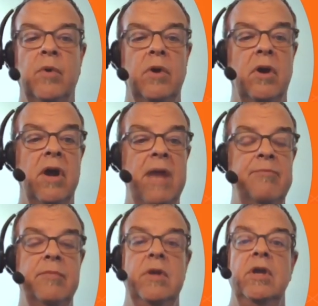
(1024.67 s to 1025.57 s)
All right.
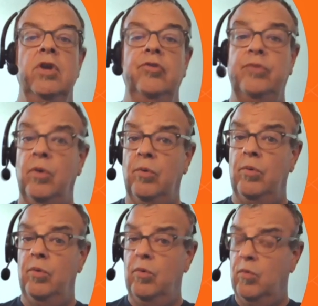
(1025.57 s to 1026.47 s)
So
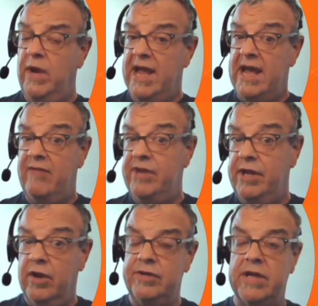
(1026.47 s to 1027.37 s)
we have an
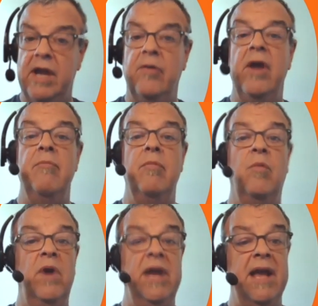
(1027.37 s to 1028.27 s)
ER diagram,
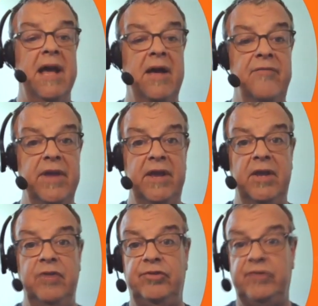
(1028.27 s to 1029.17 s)
we have
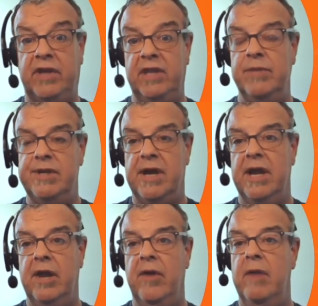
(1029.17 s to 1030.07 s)
a schema
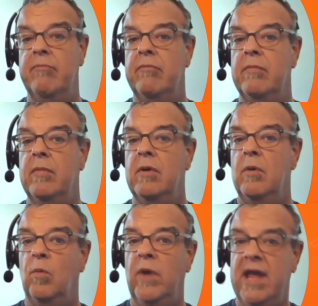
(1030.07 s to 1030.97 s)
diagram.
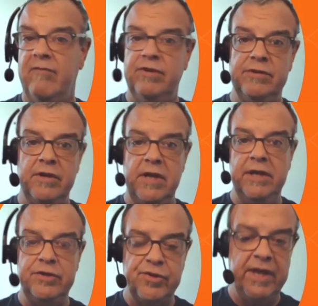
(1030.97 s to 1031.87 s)
We haven't done any
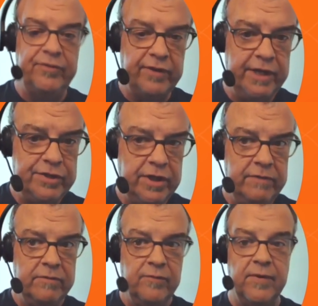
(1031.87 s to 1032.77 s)
translation
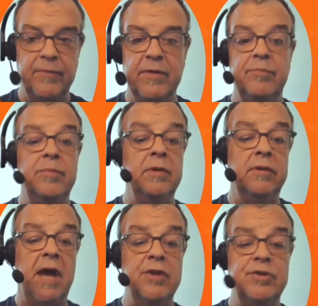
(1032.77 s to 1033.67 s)
from the
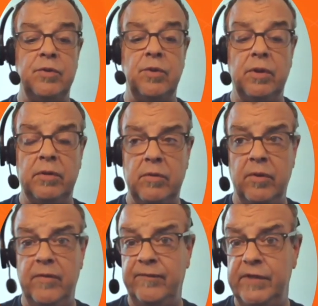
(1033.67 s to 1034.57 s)
logical or
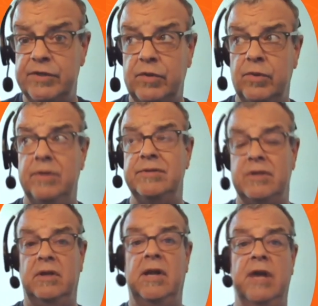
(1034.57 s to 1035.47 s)
the physical into the
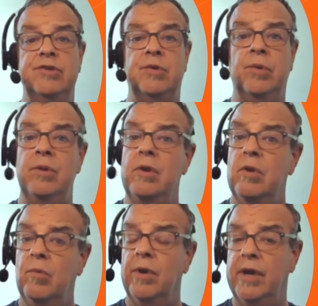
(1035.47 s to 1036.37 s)
logical.
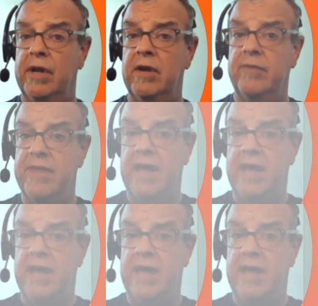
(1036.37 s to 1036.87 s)
We're going to cover that